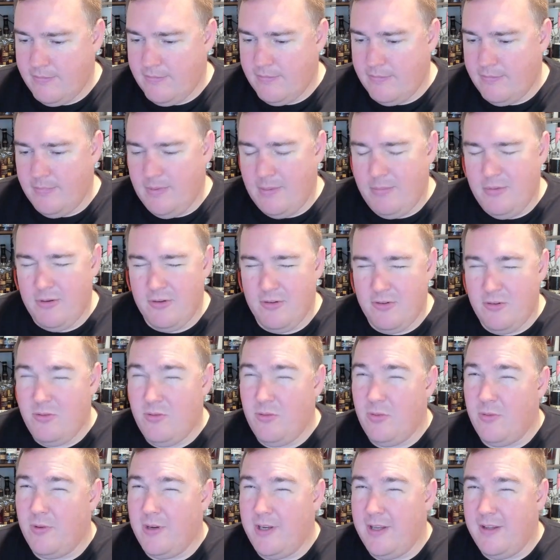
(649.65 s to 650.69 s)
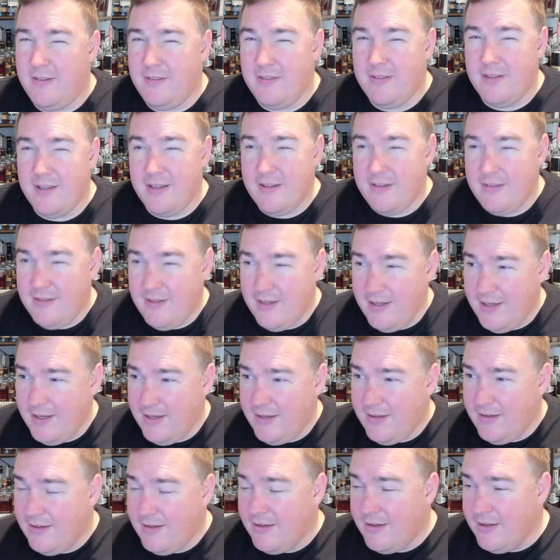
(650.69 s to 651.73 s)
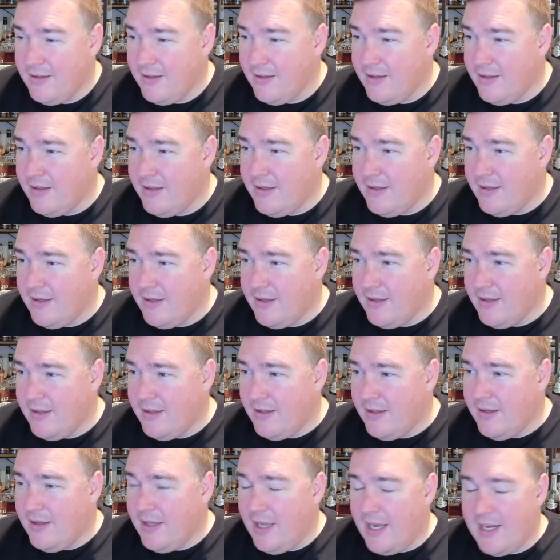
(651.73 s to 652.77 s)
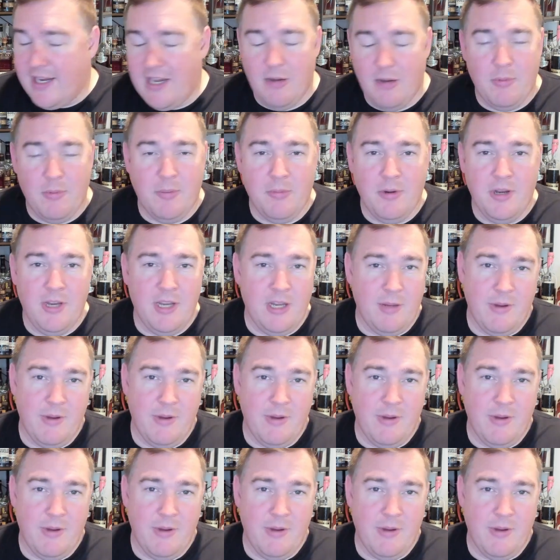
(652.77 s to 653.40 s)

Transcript: maybe it was 2016. I can't remember. Anyway,